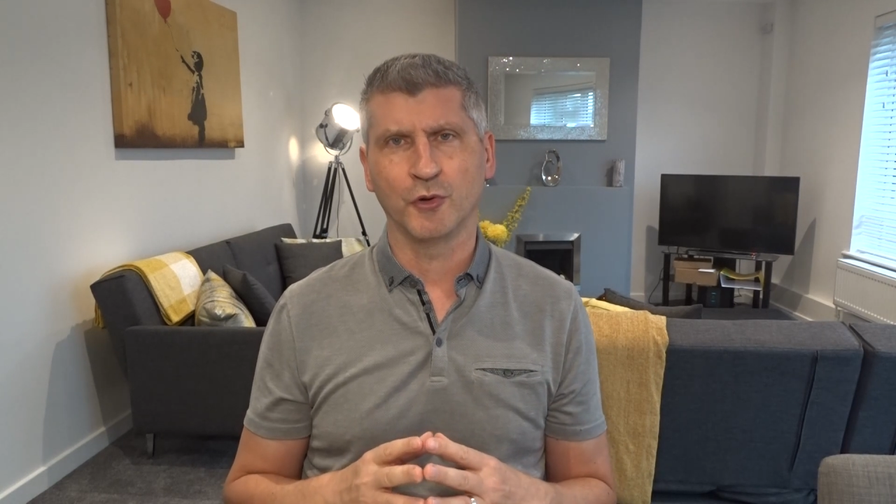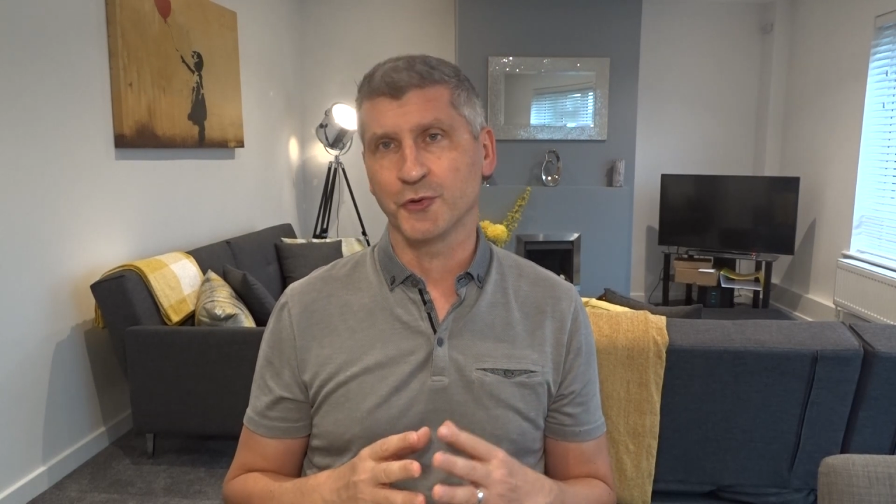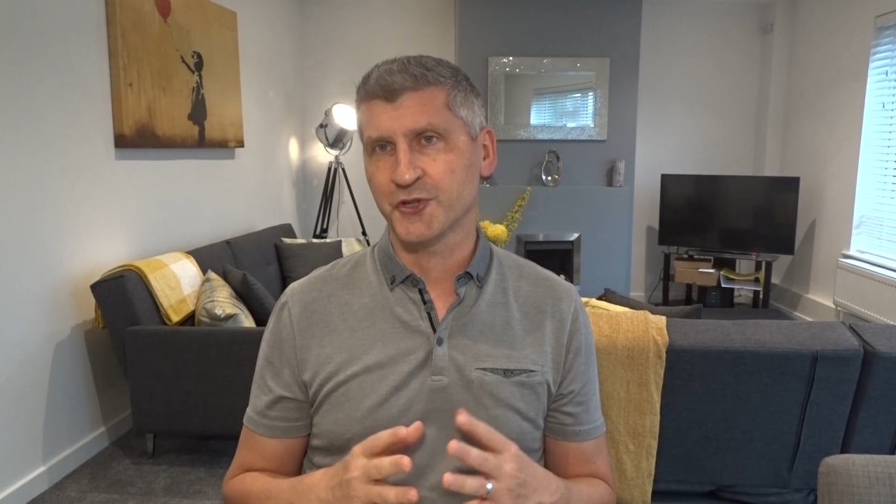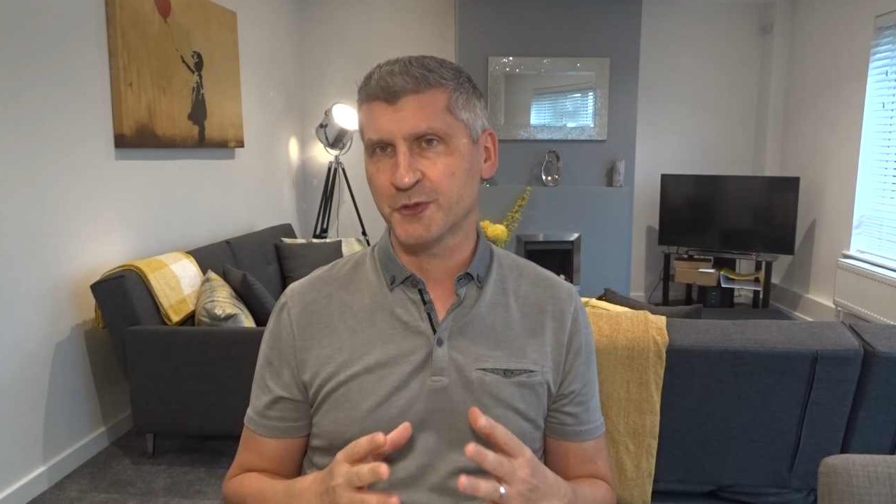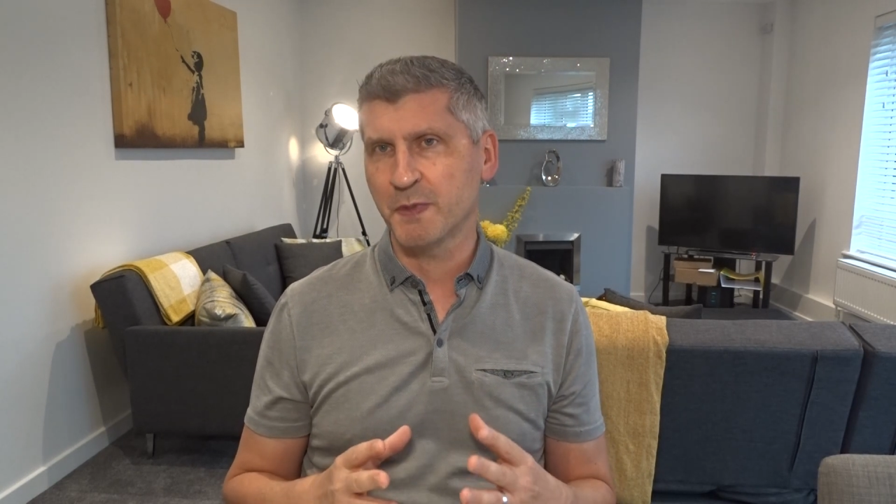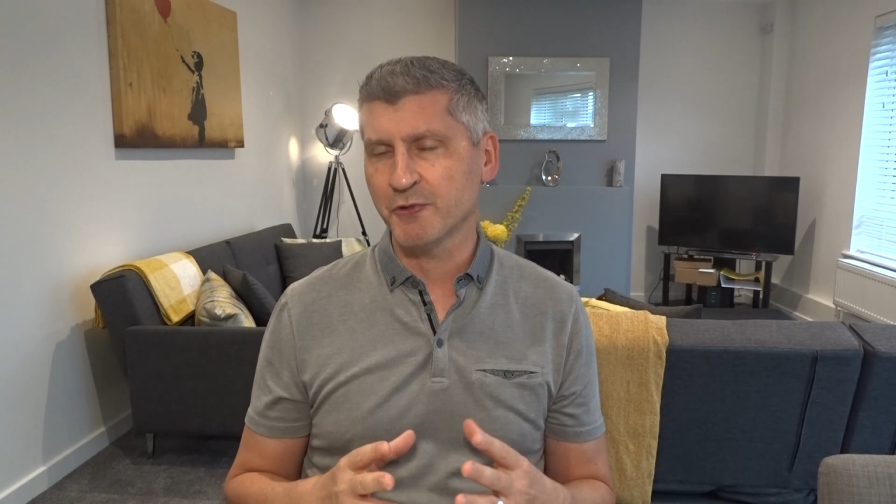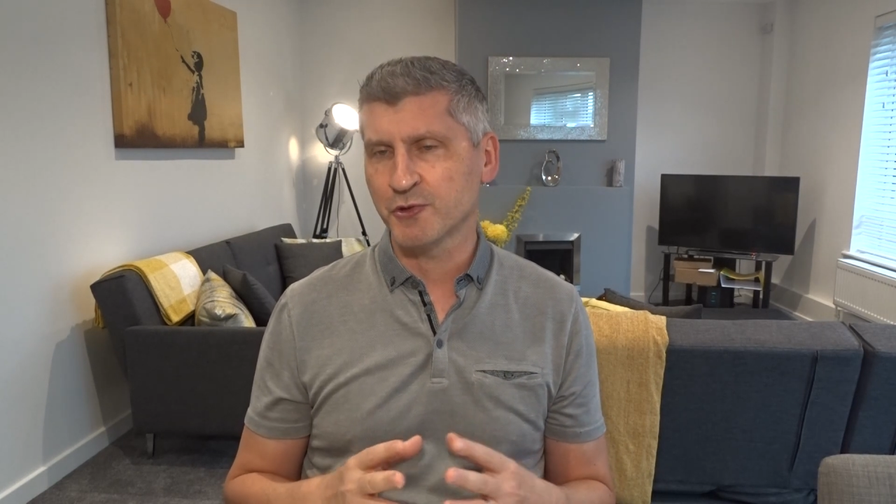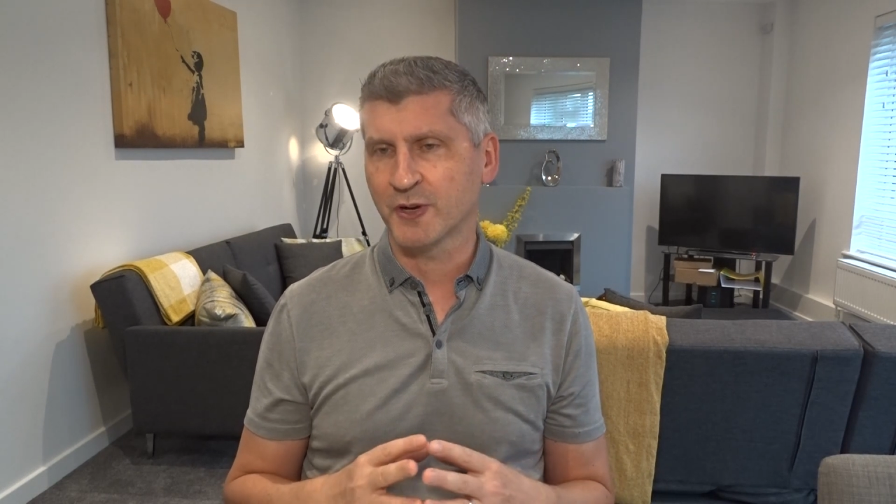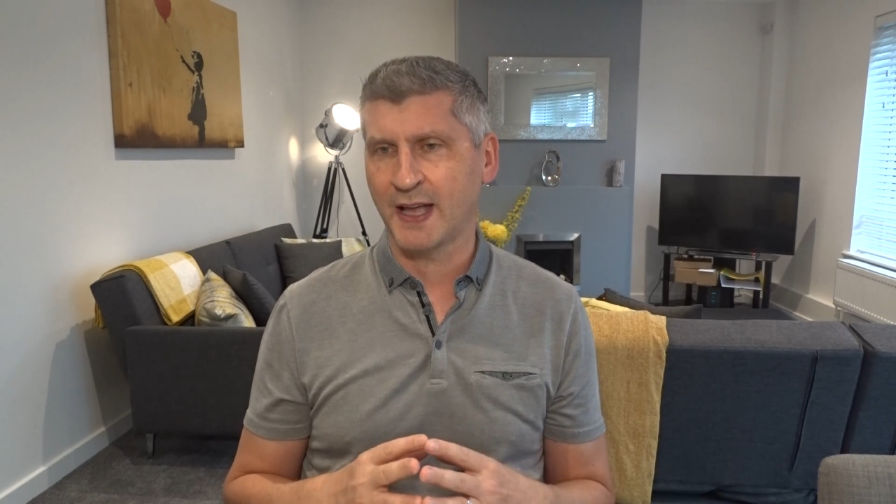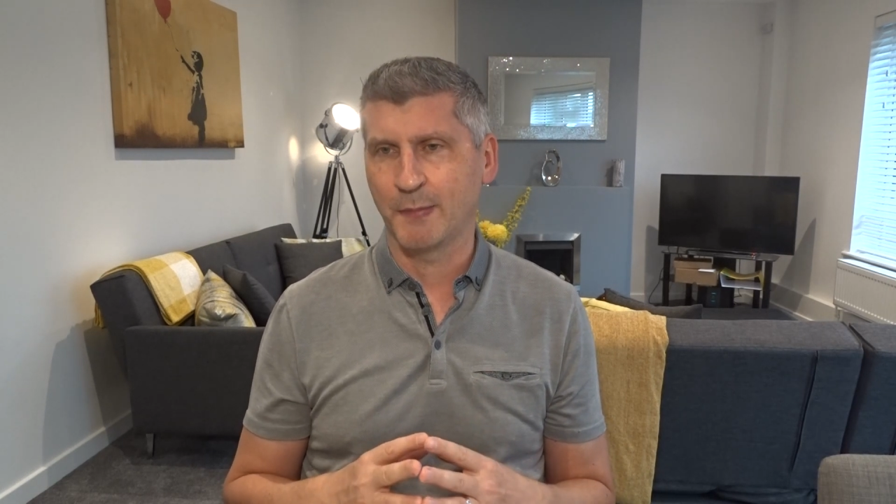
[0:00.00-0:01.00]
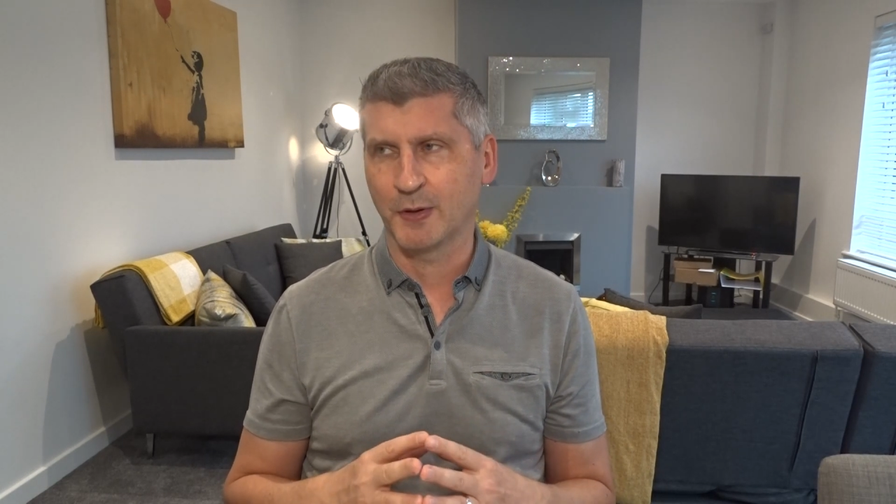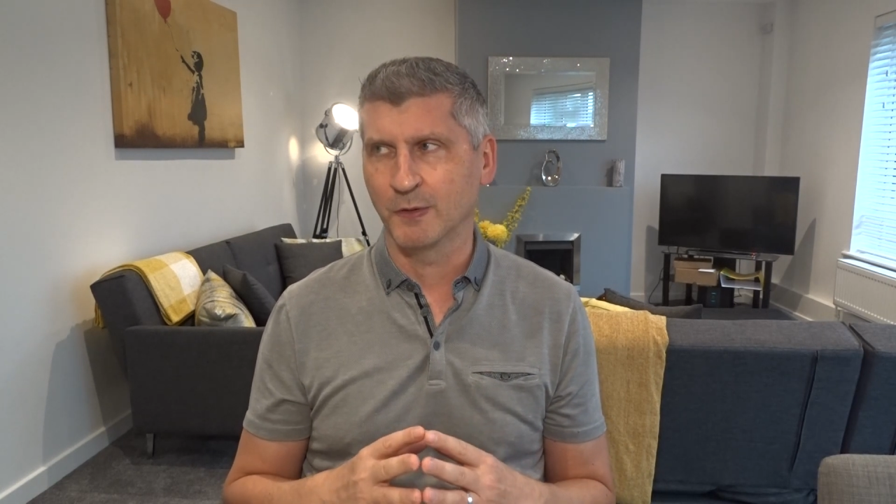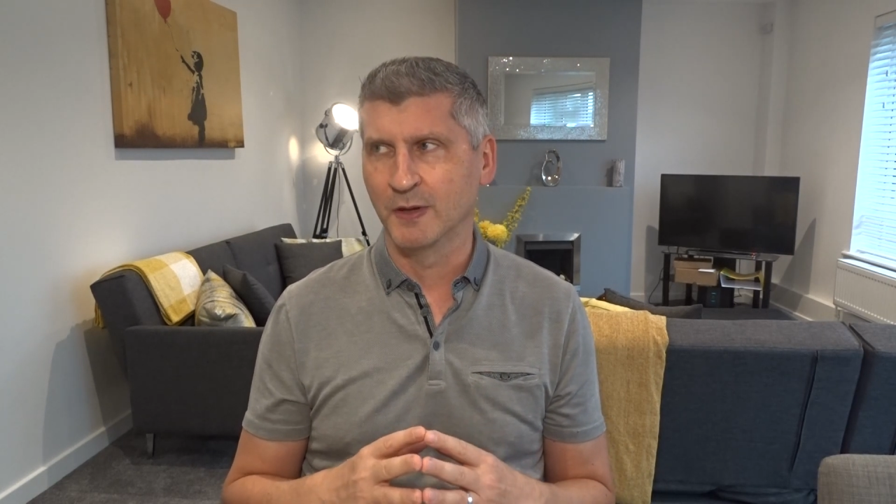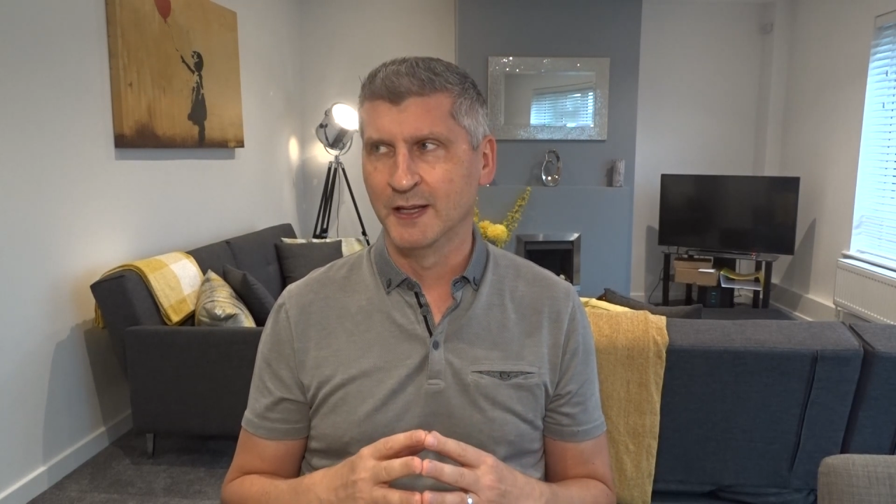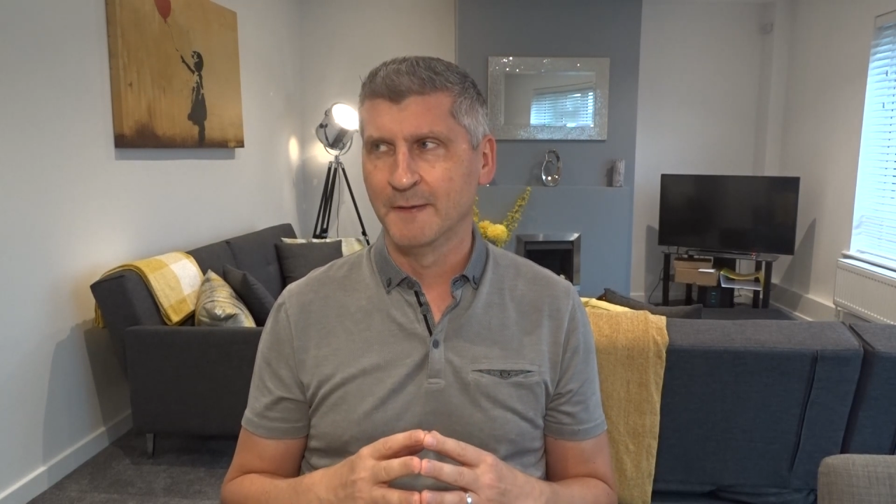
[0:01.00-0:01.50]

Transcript: or spiritual capital.